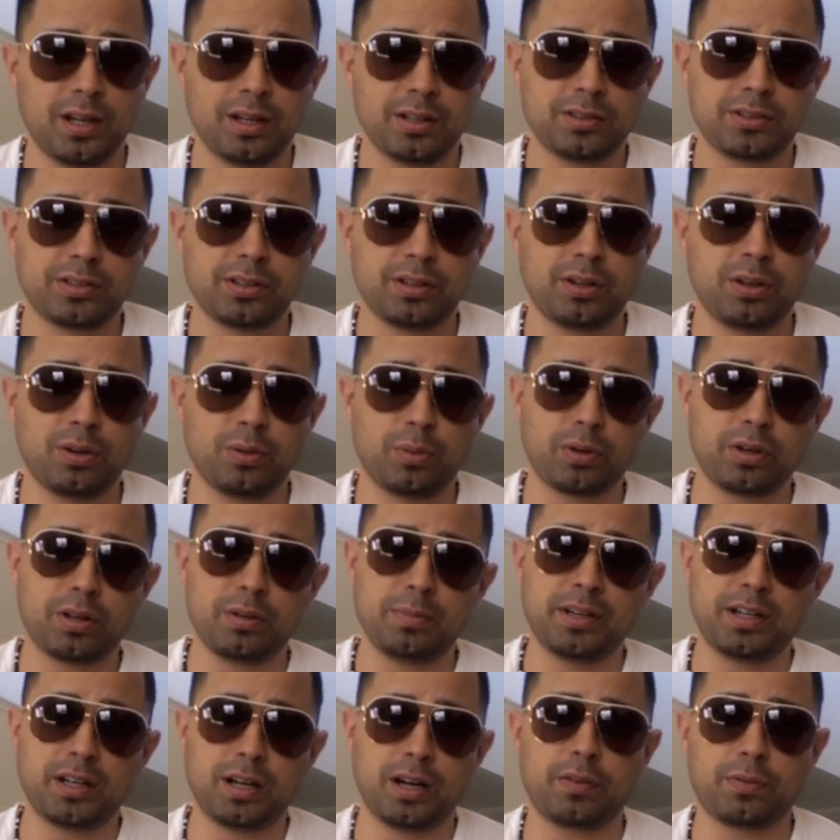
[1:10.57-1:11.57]
So we're going
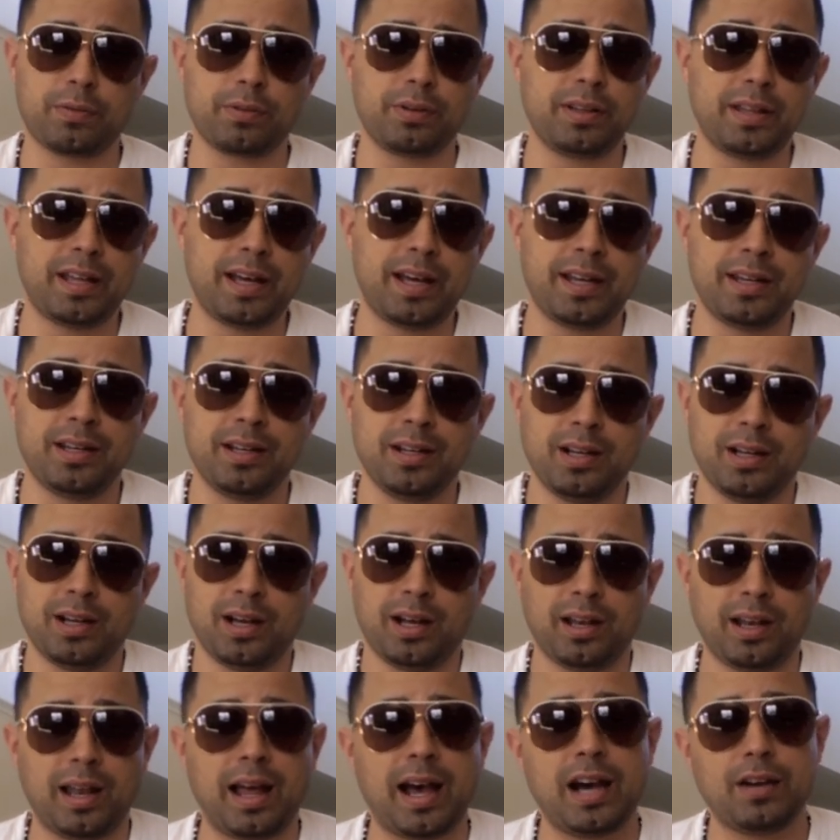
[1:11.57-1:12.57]
to be covering that
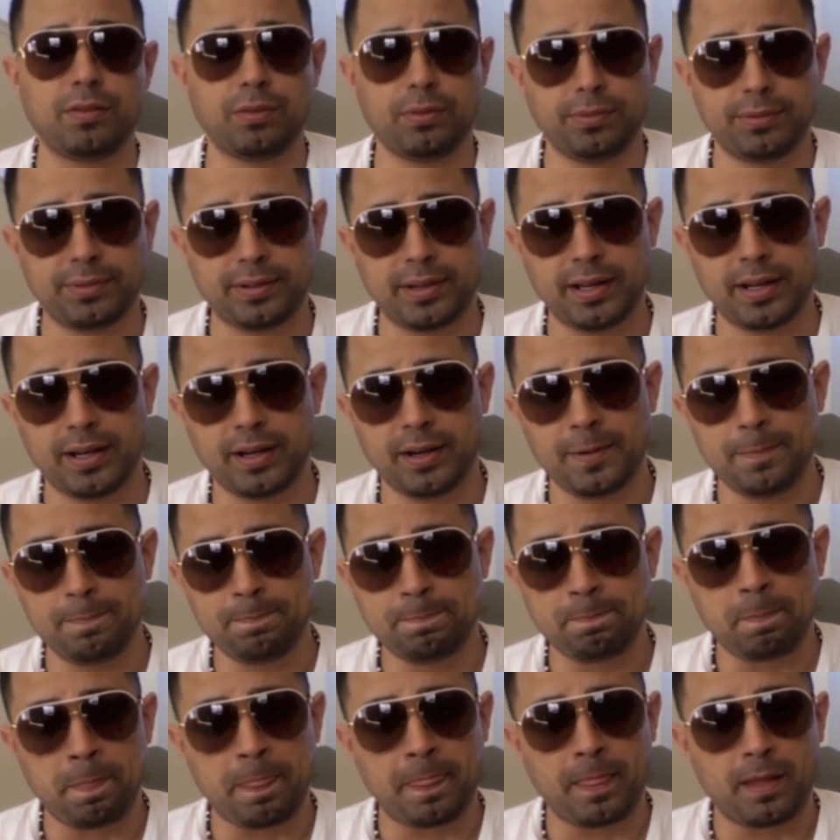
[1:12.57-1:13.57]
live over there.
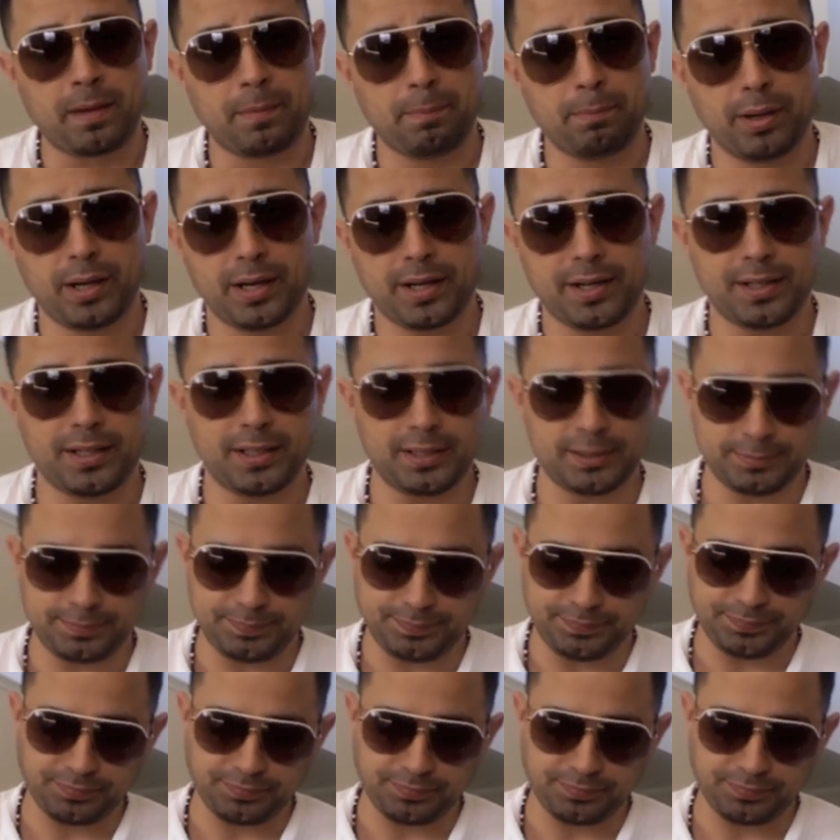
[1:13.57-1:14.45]
But